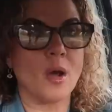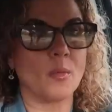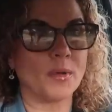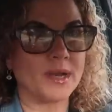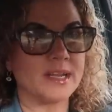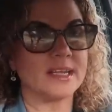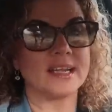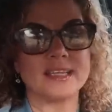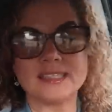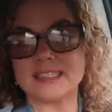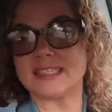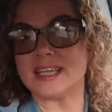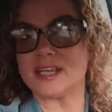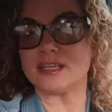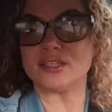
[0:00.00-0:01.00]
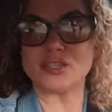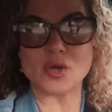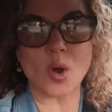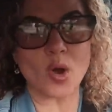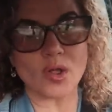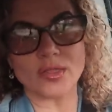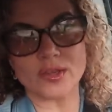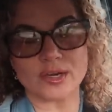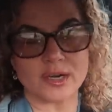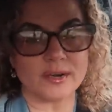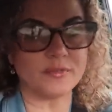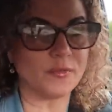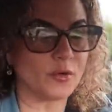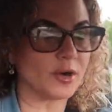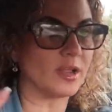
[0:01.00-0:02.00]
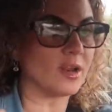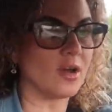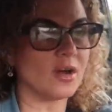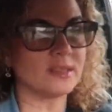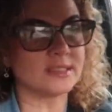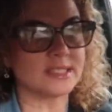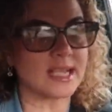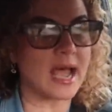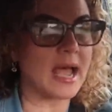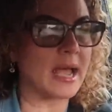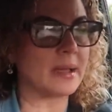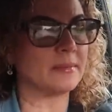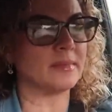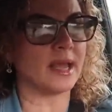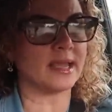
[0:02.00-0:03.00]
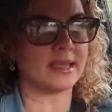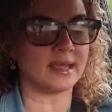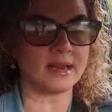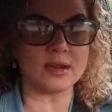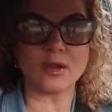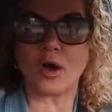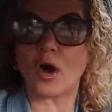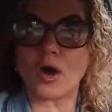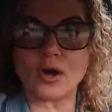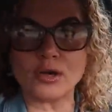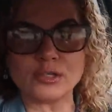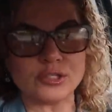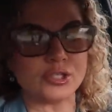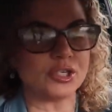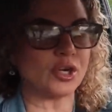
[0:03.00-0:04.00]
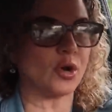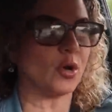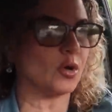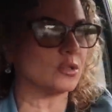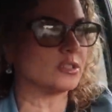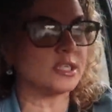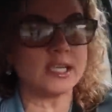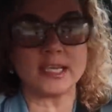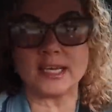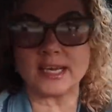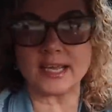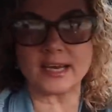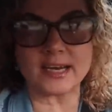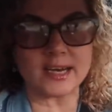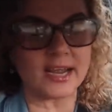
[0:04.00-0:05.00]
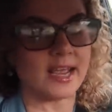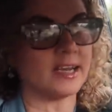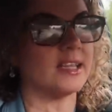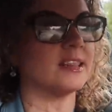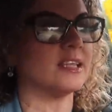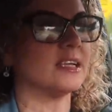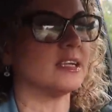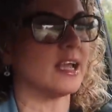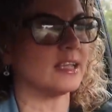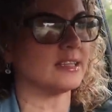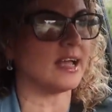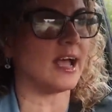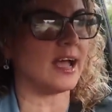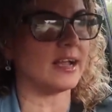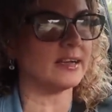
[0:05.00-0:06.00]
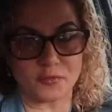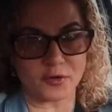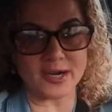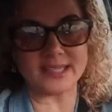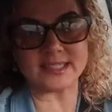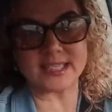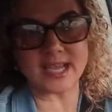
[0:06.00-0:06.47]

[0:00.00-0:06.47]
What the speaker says: We didn't see each other for a long time, like a lunch or dinner, anything like that, friend